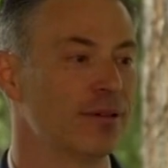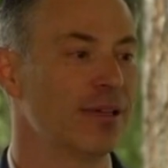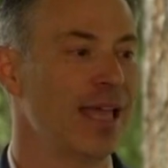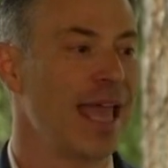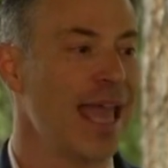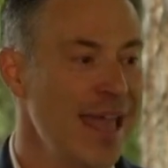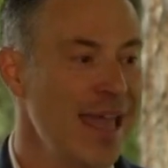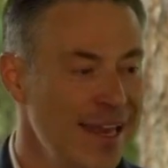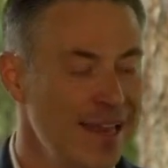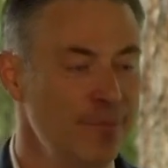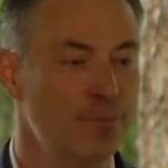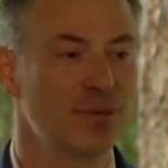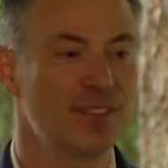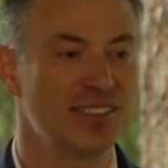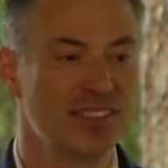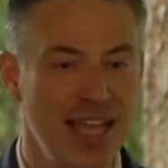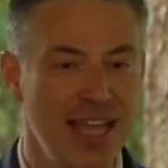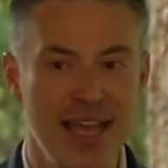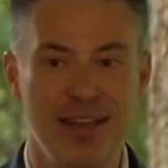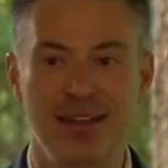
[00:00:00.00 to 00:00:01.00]

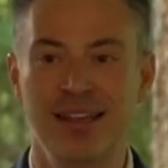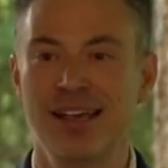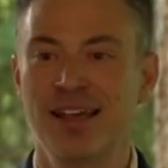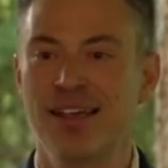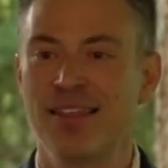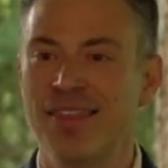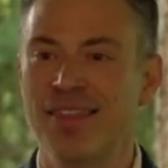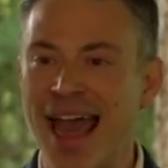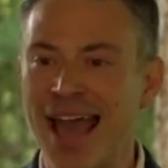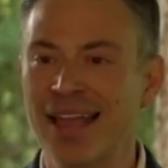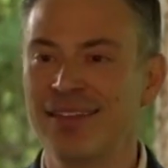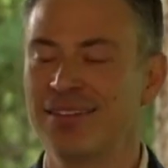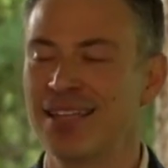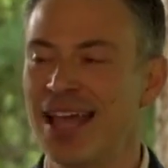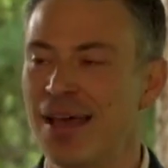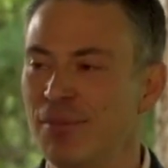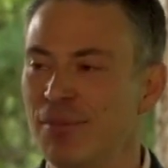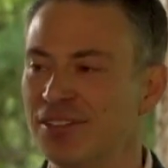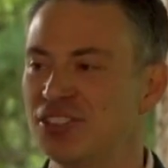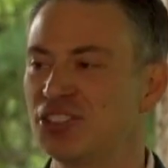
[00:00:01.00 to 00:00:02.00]
80%. That
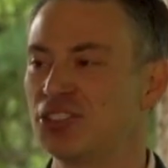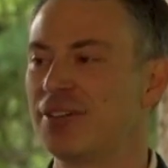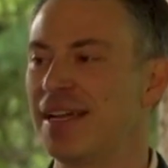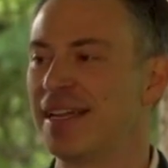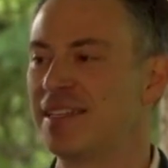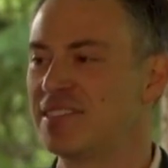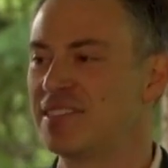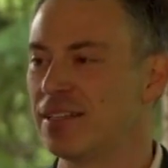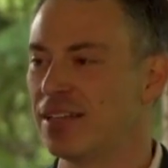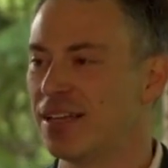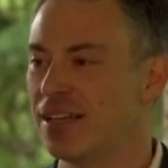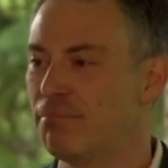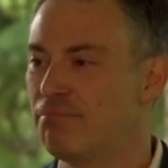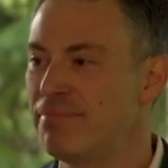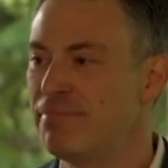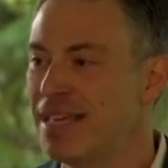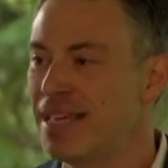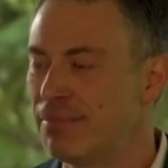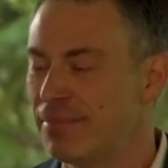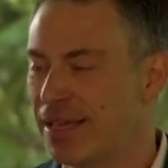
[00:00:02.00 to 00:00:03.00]
demonstrates the
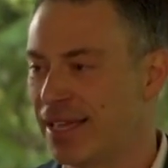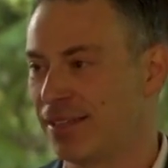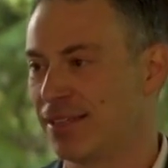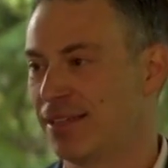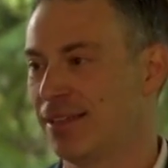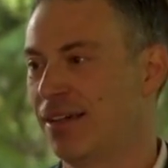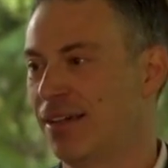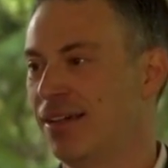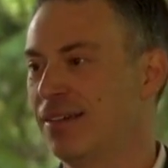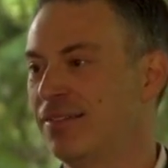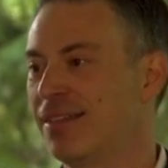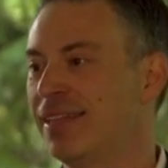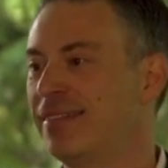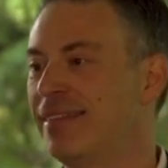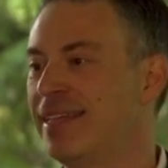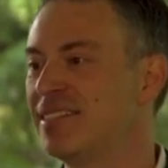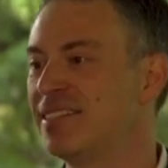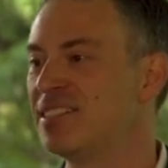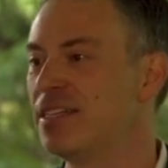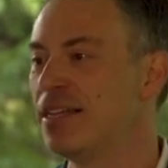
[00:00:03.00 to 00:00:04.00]
commitment that
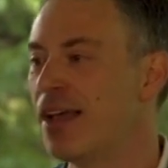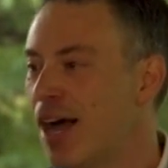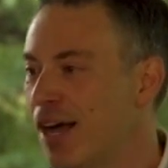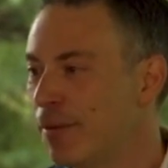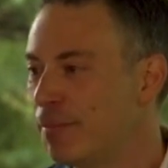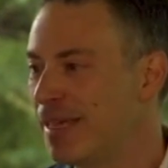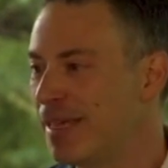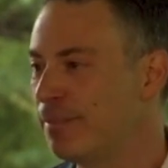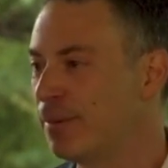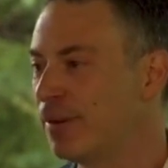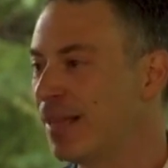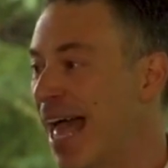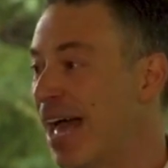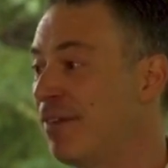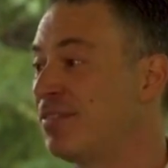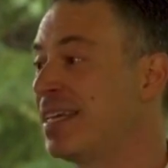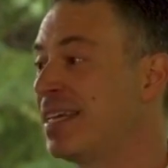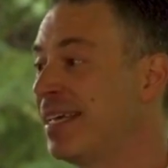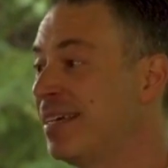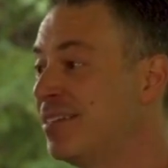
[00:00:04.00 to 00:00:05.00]
these young people have
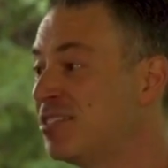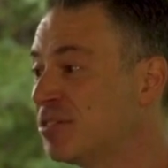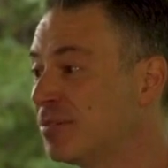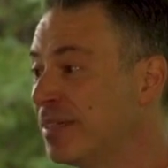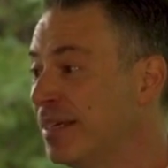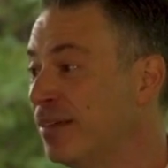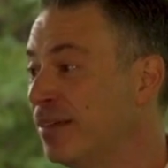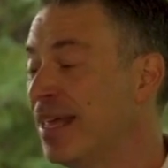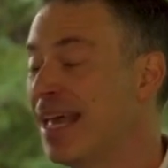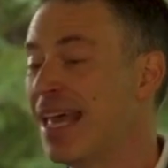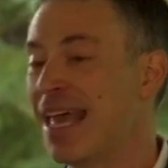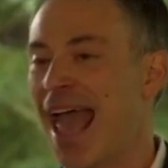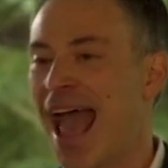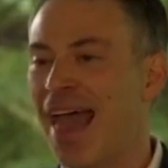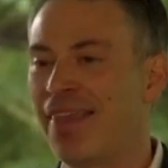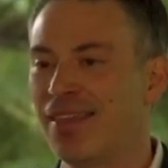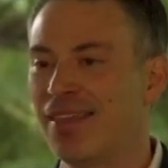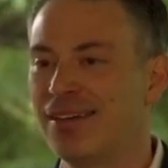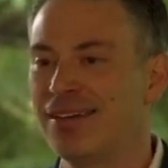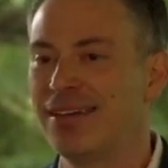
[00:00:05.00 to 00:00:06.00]
to Israel
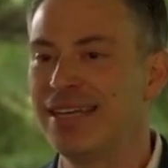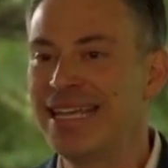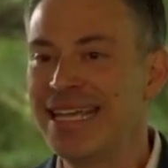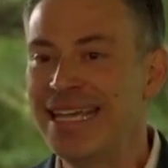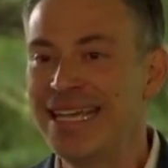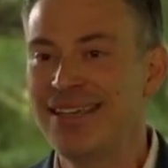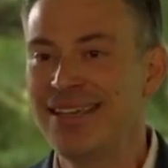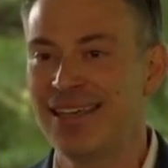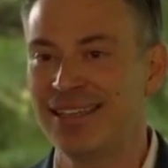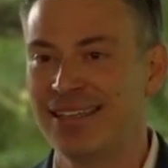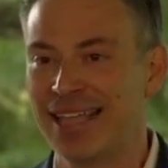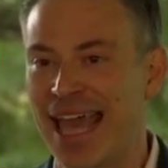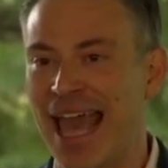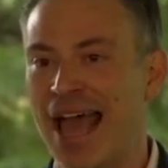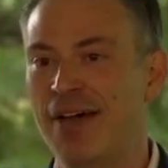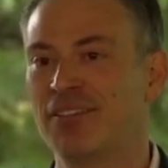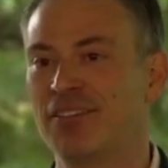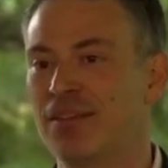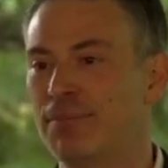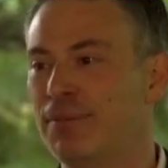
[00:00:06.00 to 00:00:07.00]
and the need that they
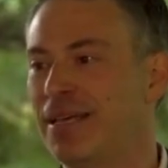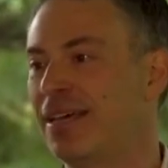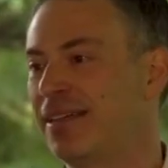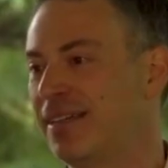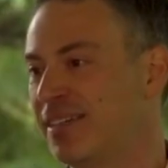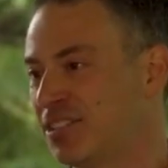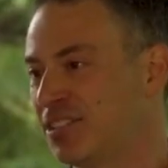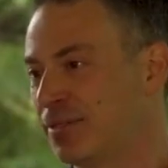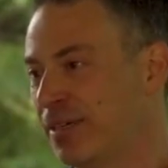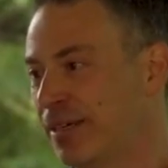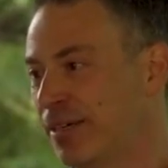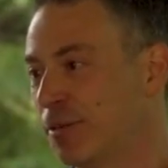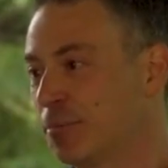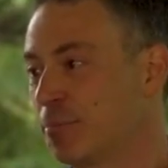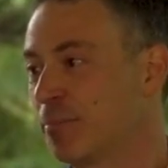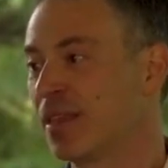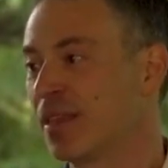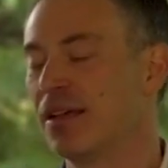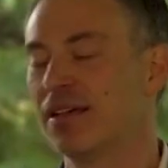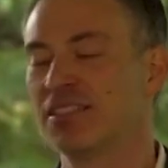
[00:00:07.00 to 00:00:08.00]
have to be in Israel.
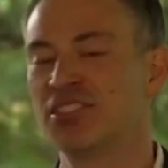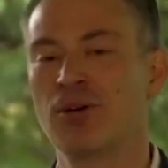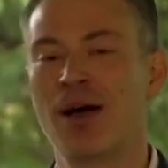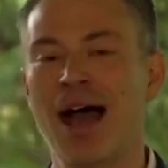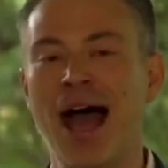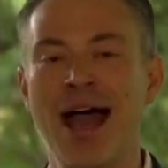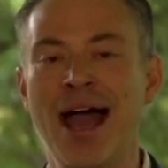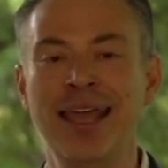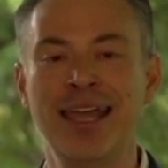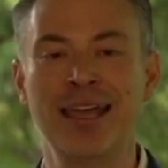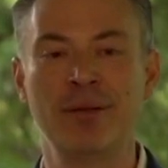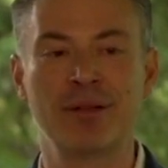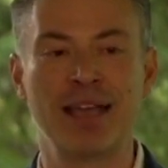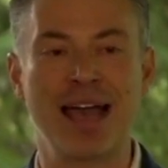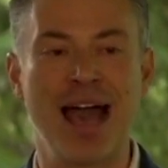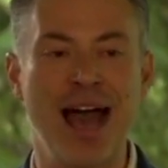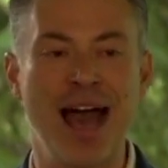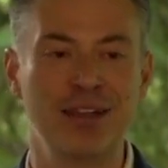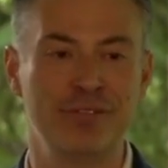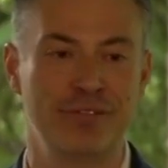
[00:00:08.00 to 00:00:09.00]
So I am
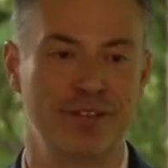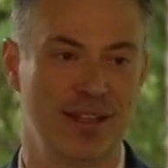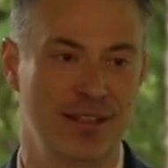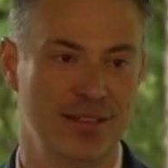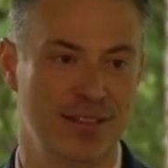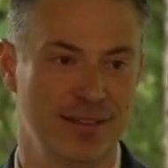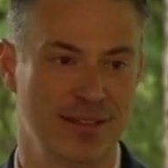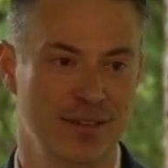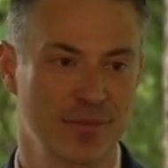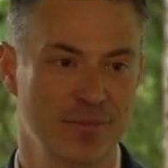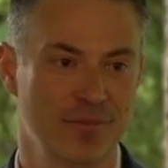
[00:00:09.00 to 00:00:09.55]
confident